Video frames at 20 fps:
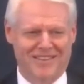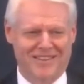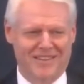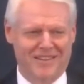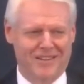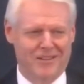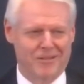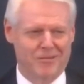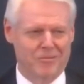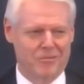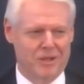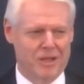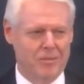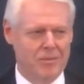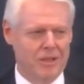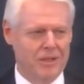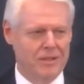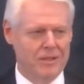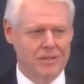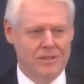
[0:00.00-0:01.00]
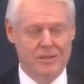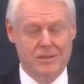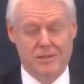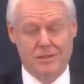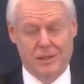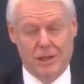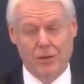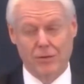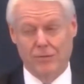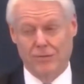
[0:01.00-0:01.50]
maybe his
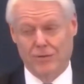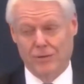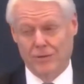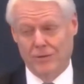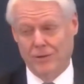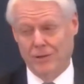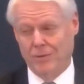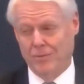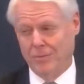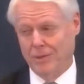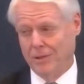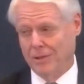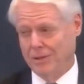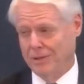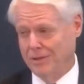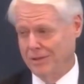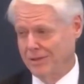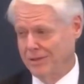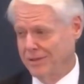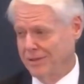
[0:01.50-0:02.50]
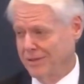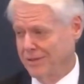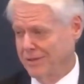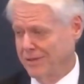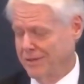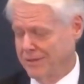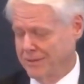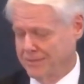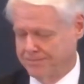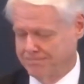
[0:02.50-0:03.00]
cell phone
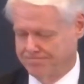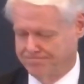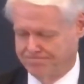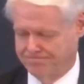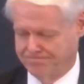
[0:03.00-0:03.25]
number. Hmm.